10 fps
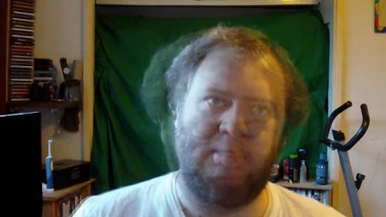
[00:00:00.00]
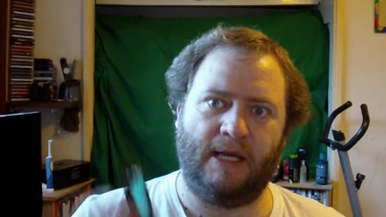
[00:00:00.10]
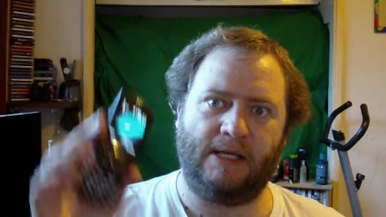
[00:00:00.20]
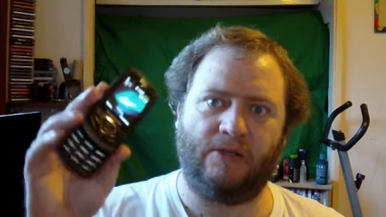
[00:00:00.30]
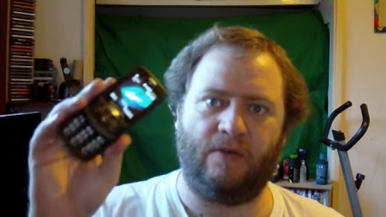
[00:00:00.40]

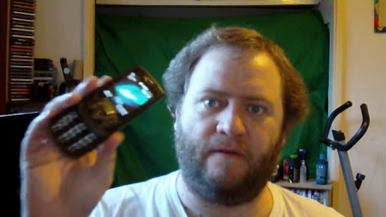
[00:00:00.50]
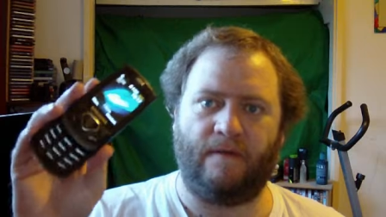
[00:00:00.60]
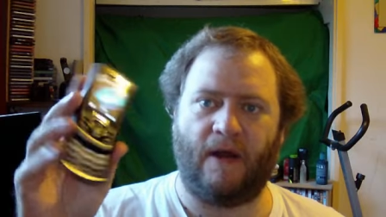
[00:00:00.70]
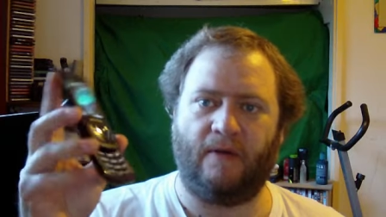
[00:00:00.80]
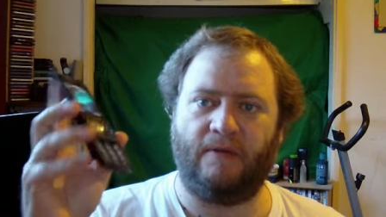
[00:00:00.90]
It is a good
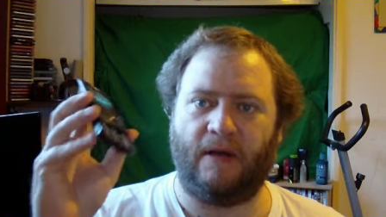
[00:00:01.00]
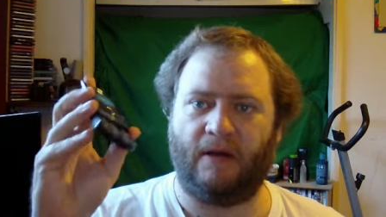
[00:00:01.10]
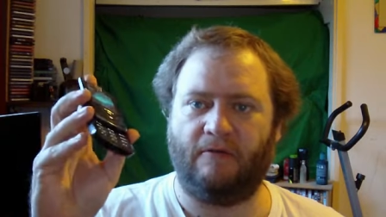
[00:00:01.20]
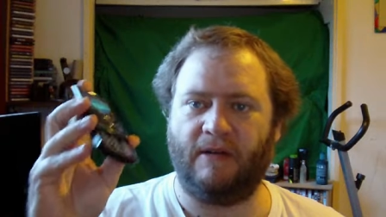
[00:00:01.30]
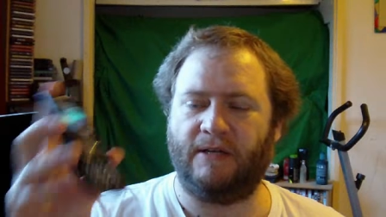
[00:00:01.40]
phone,
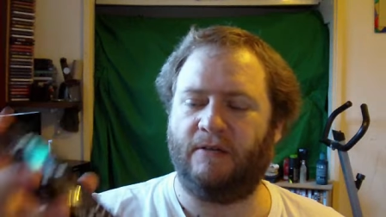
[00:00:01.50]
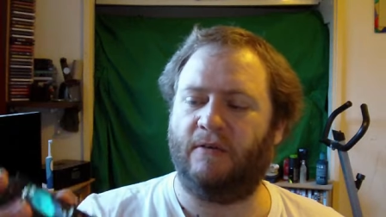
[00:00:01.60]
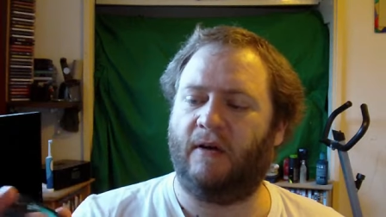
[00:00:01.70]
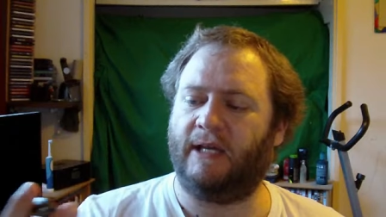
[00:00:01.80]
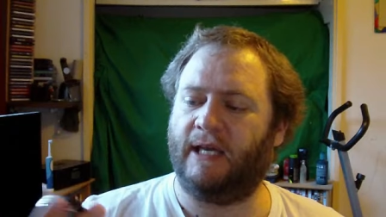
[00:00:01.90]
and I really do
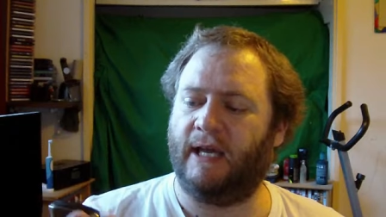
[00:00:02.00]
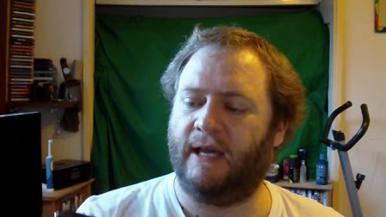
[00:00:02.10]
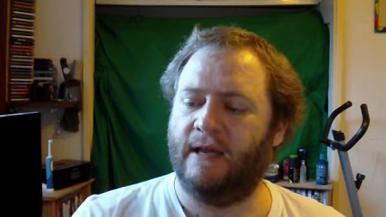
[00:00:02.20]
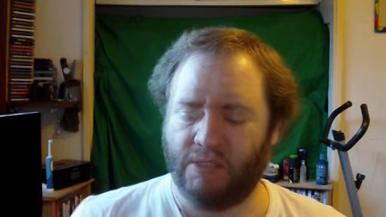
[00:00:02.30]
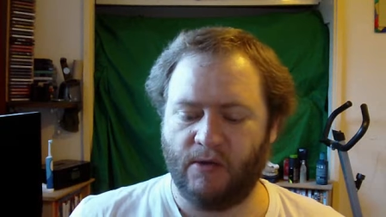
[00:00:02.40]
like
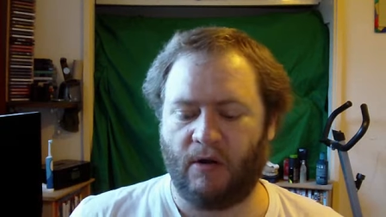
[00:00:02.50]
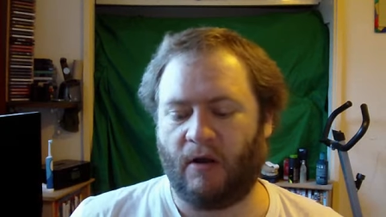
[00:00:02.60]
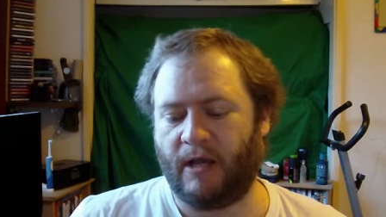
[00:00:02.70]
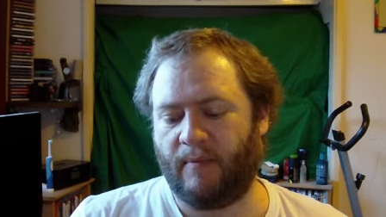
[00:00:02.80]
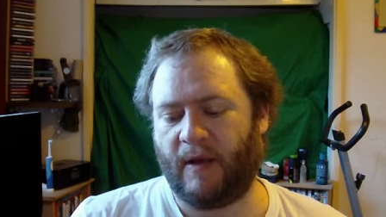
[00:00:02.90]
it. Do I
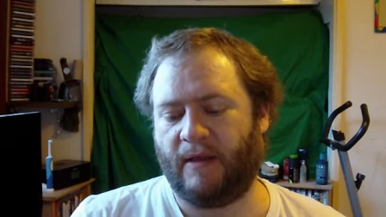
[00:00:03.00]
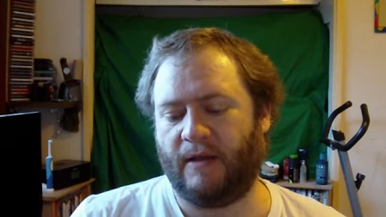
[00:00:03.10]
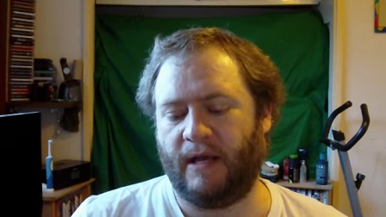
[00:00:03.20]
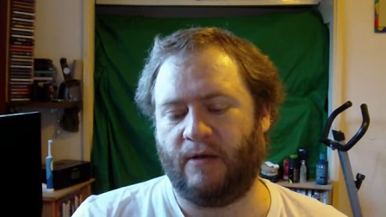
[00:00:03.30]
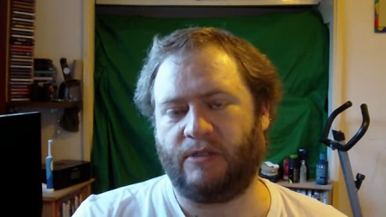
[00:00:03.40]
like it better
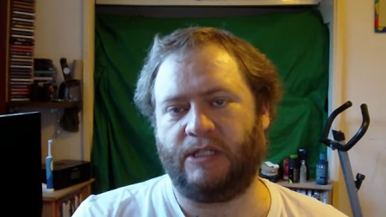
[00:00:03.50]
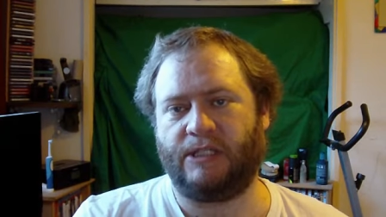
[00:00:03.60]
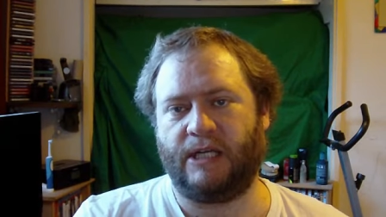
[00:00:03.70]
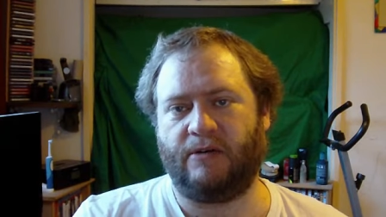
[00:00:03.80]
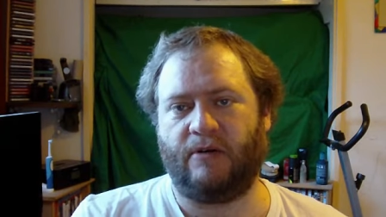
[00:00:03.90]
than the LG
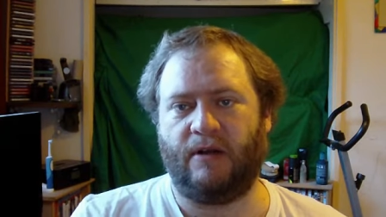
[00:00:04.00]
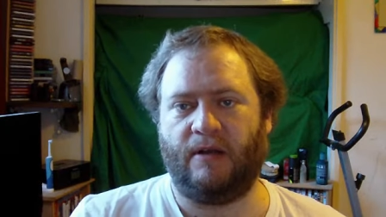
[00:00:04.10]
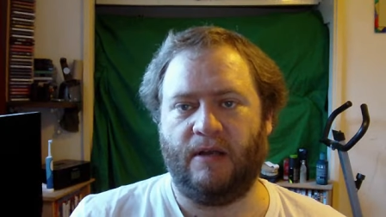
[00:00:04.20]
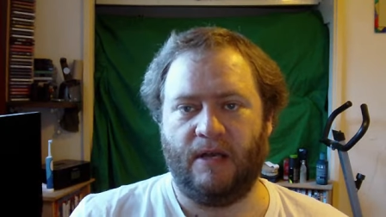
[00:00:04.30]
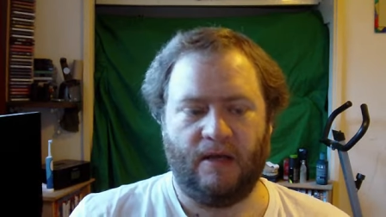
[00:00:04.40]

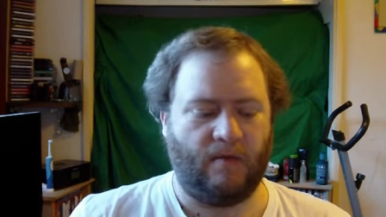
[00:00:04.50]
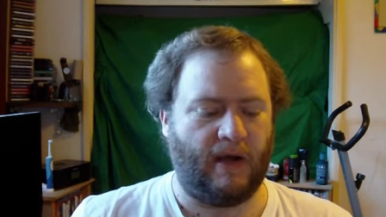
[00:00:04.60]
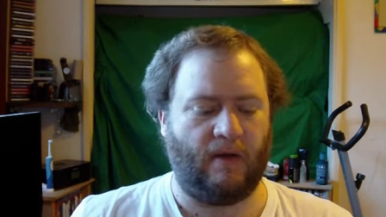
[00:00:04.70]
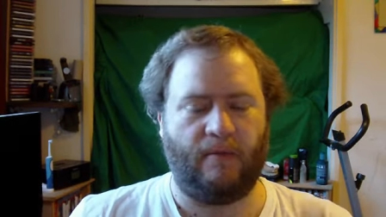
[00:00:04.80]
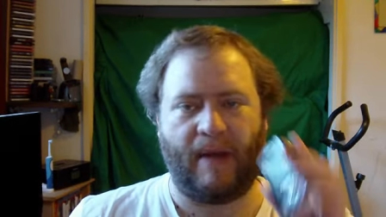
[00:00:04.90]
Secret?
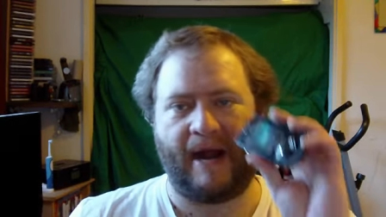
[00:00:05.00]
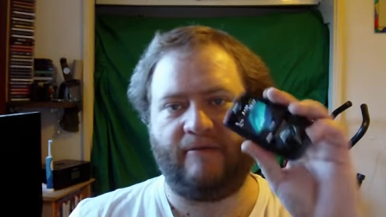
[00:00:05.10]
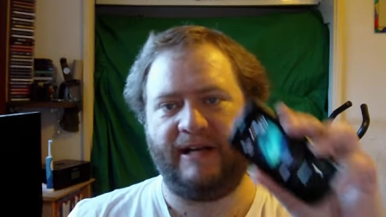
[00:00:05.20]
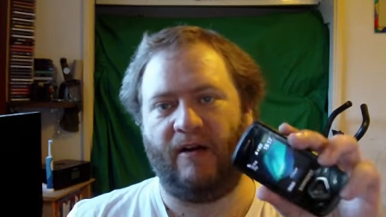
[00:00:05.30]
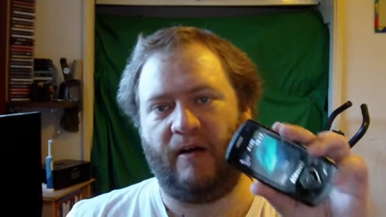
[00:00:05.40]
Well, the
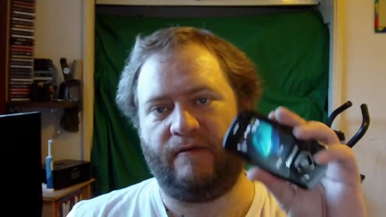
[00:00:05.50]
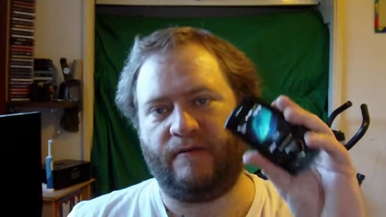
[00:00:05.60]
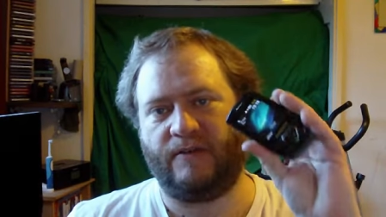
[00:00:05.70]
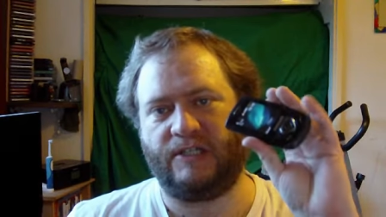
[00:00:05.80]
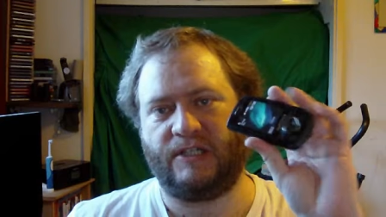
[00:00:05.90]
battery life
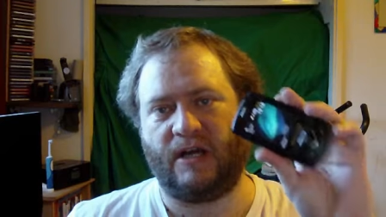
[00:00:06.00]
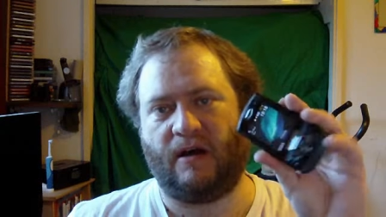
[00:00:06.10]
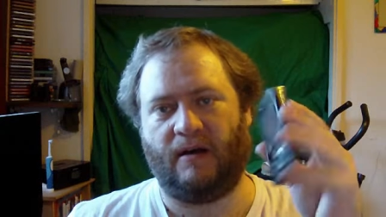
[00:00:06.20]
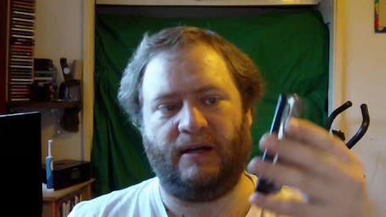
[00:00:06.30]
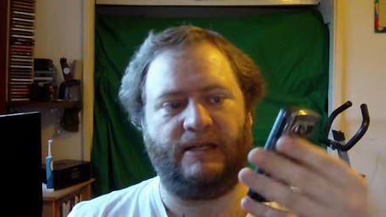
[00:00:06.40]
for a
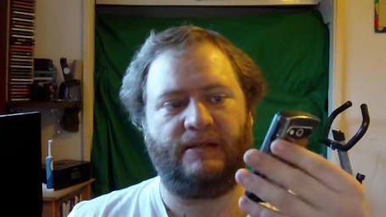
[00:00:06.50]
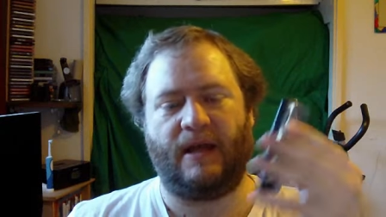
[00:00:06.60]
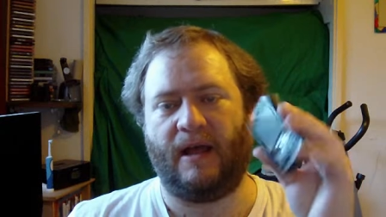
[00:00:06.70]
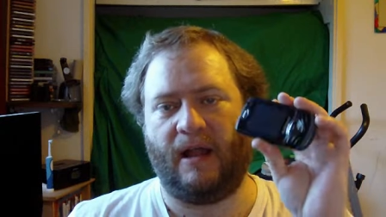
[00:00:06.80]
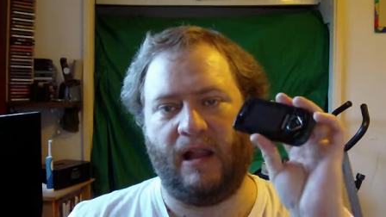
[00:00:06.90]
start is
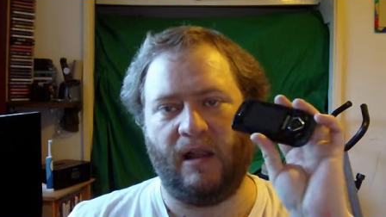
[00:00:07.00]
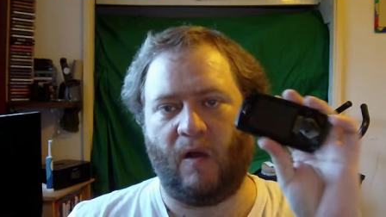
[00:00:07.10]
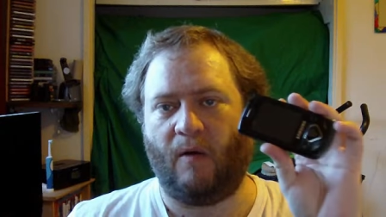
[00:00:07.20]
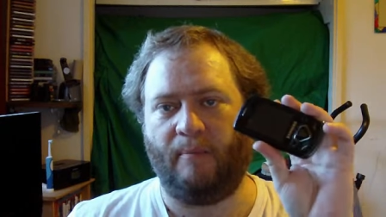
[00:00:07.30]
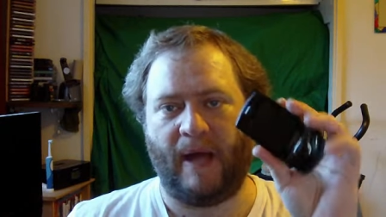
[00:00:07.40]
a
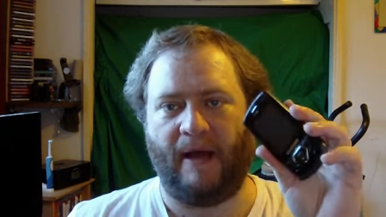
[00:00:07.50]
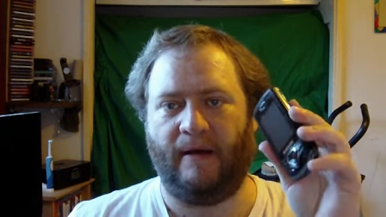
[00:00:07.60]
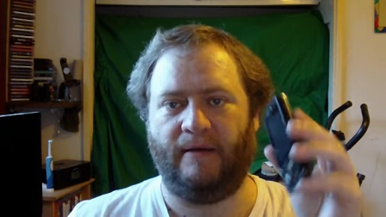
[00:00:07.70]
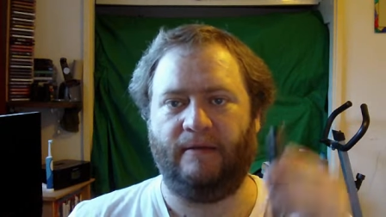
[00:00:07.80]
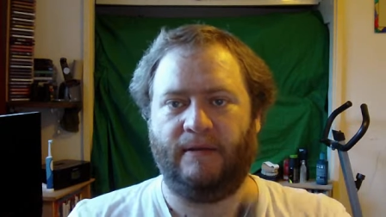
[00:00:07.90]
lot
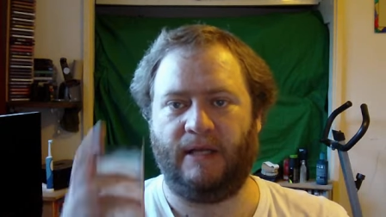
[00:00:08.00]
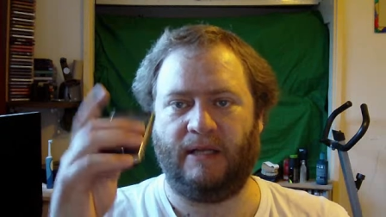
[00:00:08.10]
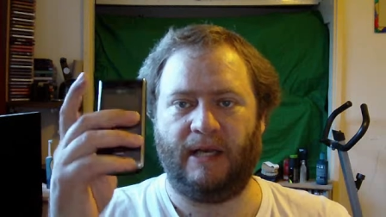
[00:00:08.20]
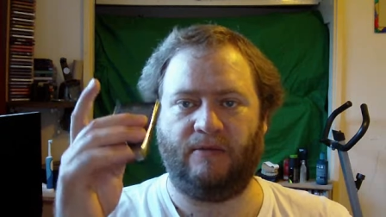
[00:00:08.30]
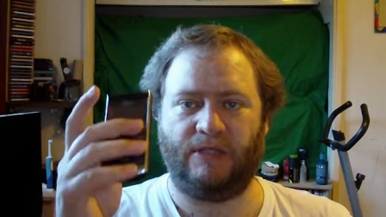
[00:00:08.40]
better
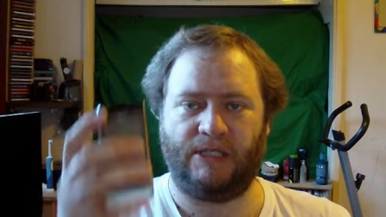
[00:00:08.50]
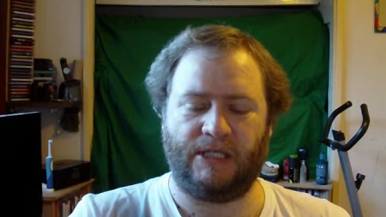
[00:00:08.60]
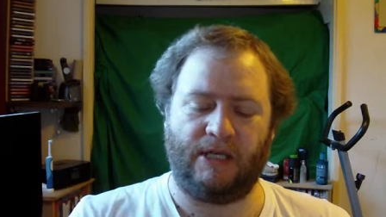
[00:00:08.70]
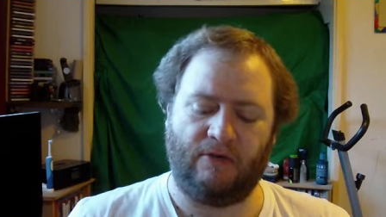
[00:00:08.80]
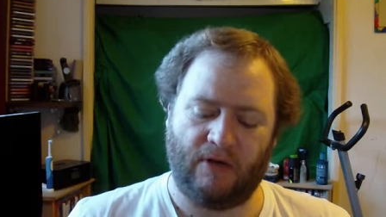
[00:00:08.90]
than the LG
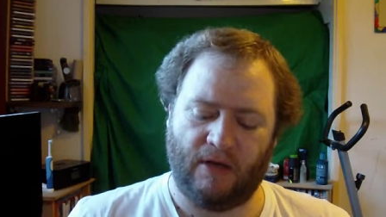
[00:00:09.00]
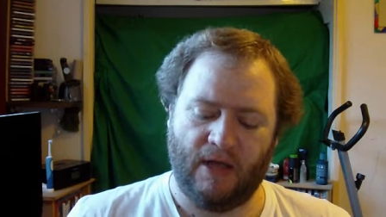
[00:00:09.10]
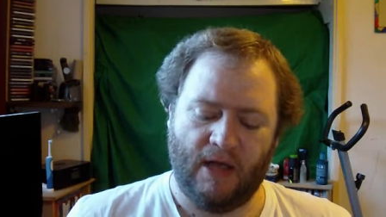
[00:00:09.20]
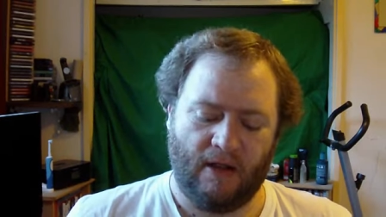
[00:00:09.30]
Secret.